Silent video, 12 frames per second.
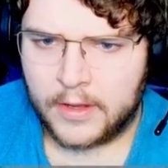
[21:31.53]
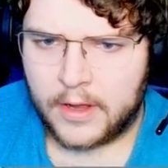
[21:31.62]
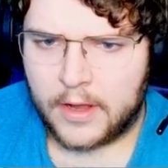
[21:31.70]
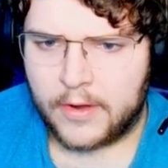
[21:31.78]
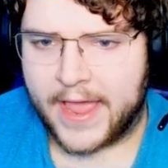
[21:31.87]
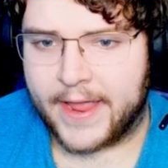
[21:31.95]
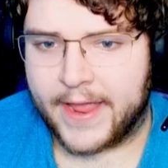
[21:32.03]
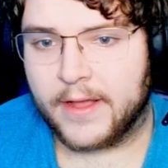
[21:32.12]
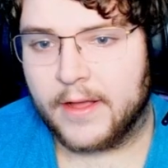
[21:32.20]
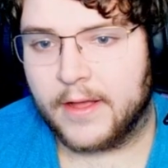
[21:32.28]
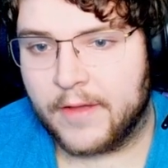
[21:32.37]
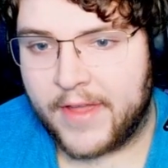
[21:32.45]
Okay,
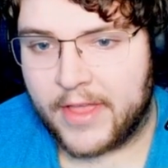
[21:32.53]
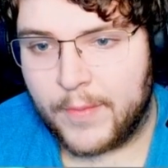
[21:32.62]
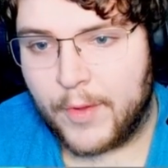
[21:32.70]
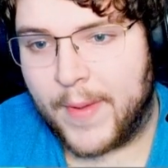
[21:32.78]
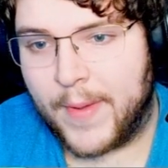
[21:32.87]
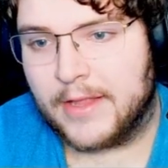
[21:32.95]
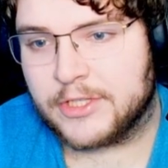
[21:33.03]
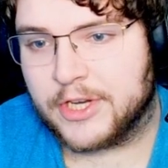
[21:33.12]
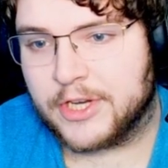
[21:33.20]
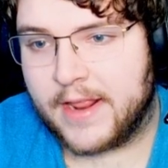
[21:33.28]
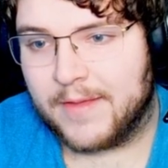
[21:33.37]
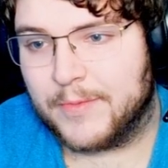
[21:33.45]
available biological
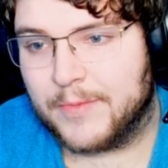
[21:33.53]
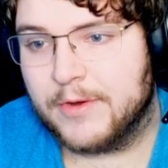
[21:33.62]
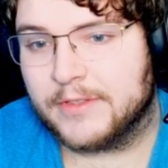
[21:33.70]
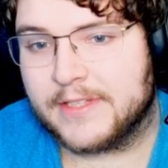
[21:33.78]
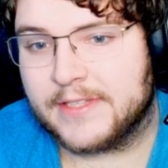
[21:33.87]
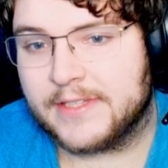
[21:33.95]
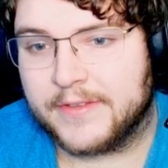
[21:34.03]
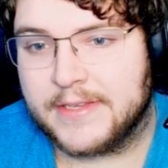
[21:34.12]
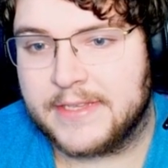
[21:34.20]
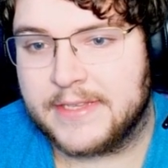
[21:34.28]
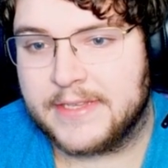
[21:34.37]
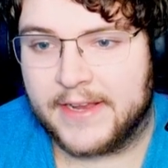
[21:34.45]
data has been used to synthesize
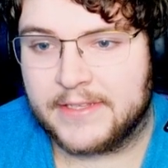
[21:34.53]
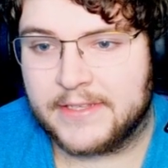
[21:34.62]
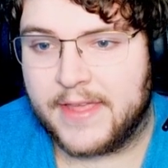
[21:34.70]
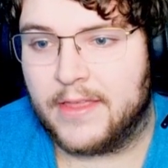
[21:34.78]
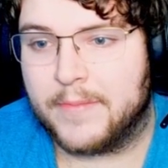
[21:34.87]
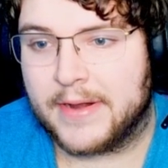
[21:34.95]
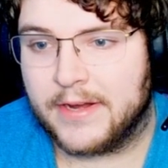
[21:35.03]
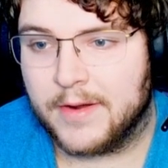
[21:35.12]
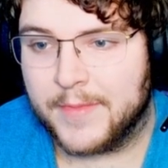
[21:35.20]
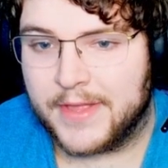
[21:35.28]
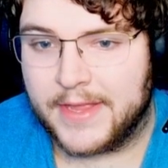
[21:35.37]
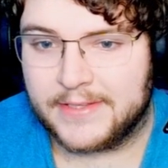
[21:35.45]
the effects of the alien bacterium
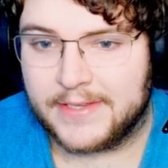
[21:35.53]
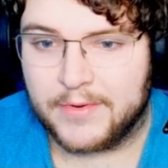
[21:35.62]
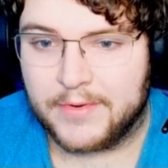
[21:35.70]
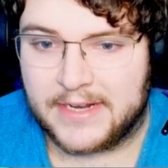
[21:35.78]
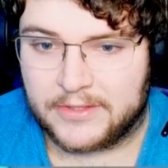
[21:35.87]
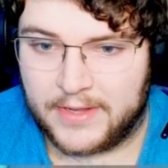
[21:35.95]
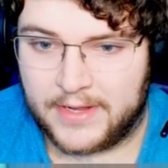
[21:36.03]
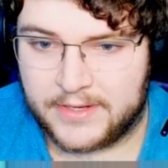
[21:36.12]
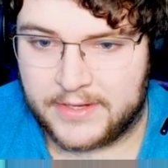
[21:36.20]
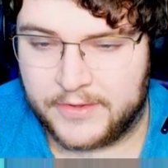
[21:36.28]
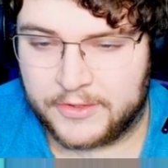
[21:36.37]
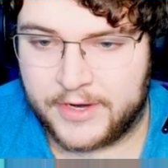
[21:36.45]
in the sea ember's natural
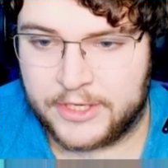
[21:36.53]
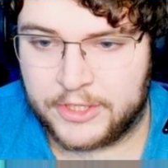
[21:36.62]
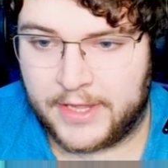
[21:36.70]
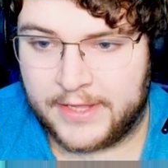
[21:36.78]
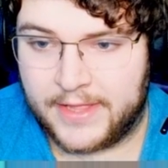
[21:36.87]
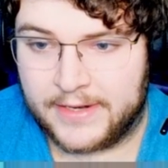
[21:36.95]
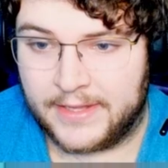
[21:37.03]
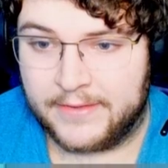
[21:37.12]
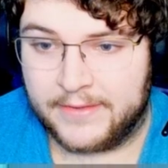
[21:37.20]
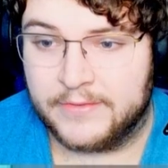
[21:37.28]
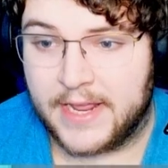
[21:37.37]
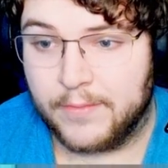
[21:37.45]
lifestyle. The creature likely had
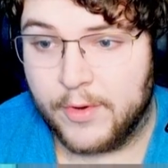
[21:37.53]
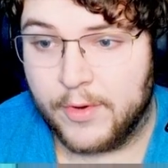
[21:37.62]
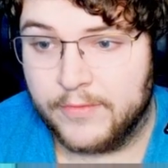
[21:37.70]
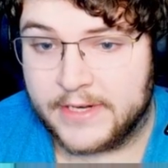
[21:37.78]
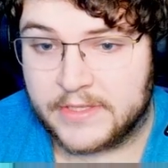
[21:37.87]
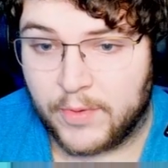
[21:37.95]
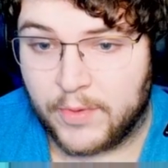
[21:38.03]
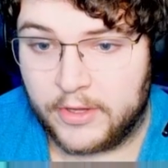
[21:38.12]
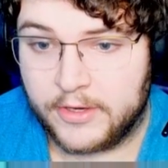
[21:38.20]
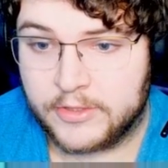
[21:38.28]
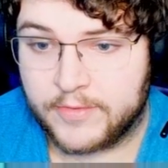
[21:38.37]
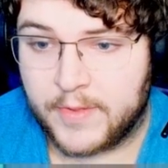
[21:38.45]
lived and moved in small
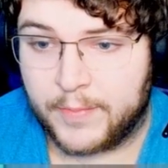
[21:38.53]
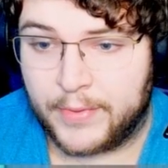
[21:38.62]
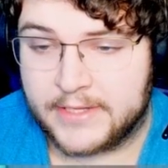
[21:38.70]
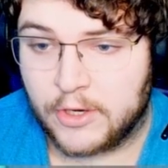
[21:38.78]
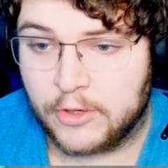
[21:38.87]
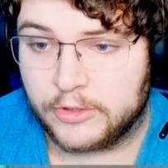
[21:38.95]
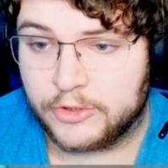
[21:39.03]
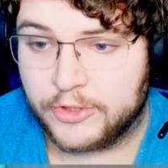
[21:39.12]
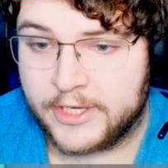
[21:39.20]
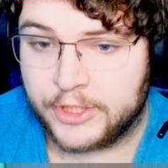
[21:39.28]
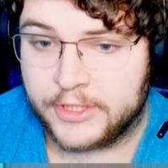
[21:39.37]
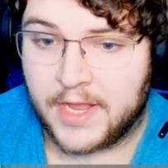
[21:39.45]
herds around the planet's ocean
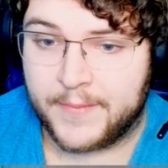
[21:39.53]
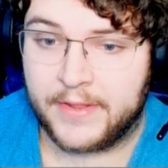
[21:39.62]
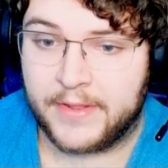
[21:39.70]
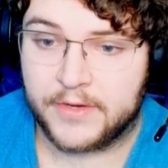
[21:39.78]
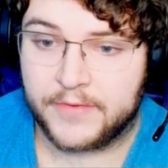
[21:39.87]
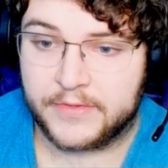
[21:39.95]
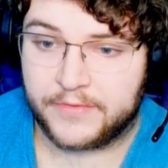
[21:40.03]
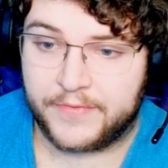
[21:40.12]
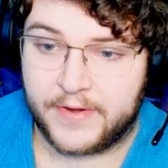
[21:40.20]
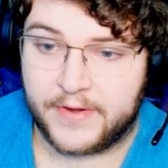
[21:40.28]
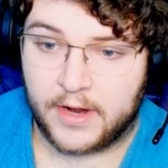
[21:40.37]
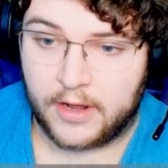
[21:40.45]
trenches, coming to the surface to
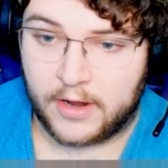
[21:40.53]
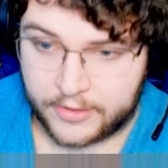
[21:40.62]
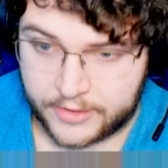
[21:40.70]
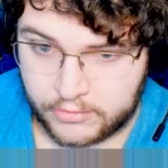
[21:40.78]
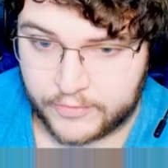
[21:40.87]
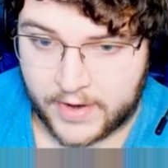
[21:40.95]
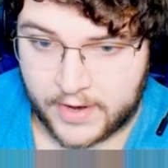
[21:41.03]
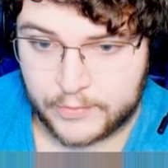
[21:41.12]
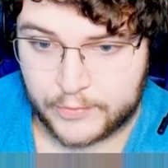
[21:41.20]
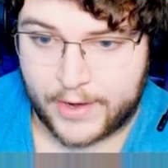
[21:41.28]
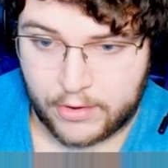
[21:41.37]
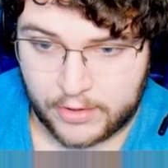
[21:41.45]
feed on huge volumes of
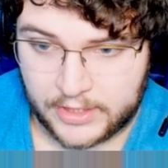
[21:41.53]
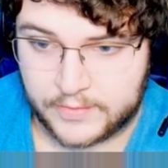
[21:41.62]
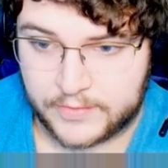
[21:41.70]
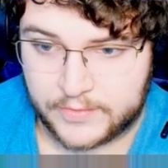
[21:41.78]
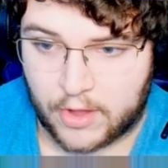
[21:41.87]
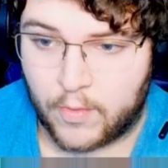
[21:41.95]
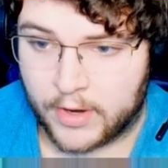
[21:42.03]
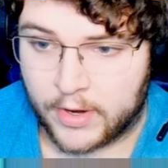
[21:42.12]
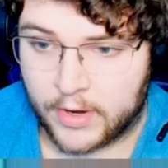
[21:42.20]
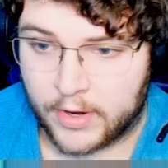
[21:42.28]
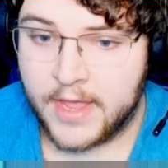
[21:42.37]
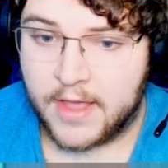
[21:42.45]
microorganisms in shallow waters.